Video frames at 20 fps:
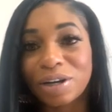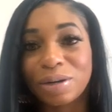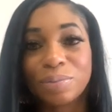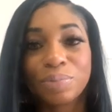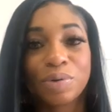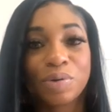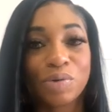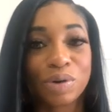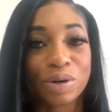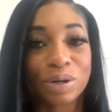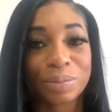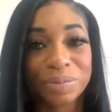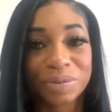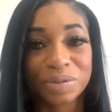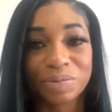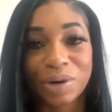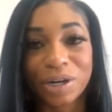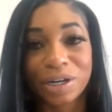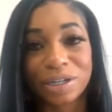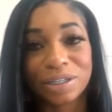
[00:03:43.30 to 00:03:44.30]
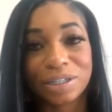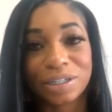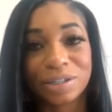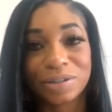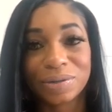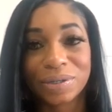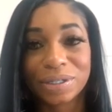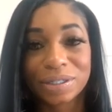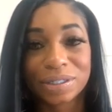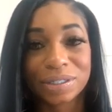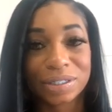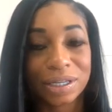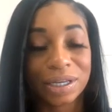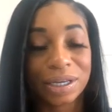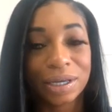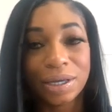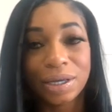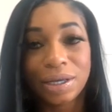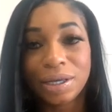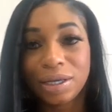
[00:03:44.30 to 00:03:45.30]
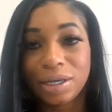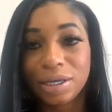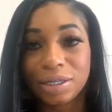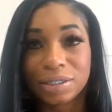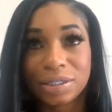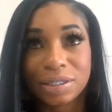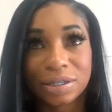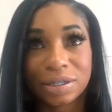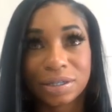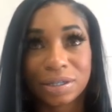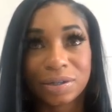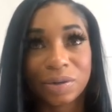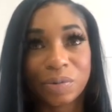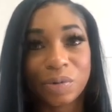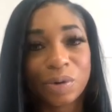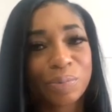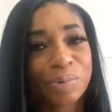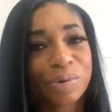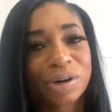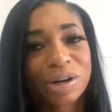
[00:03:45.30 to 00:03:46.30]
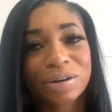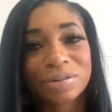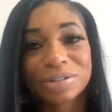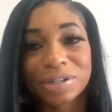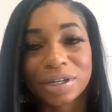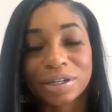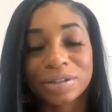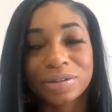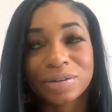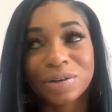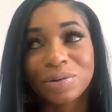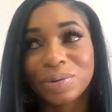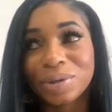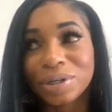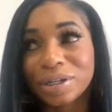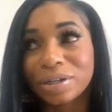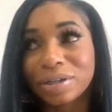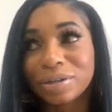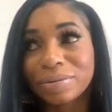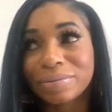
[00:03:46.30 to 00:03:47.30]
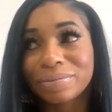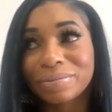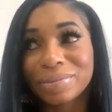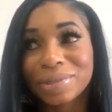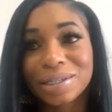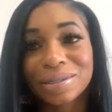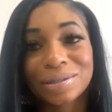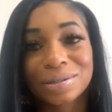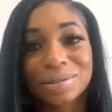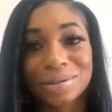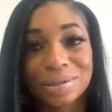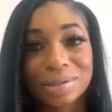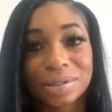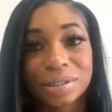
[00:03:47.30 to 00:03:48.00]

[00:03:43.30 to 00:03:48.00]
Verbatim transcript: writing poems, writing lyrics, until at one point I was like, you know what, this is a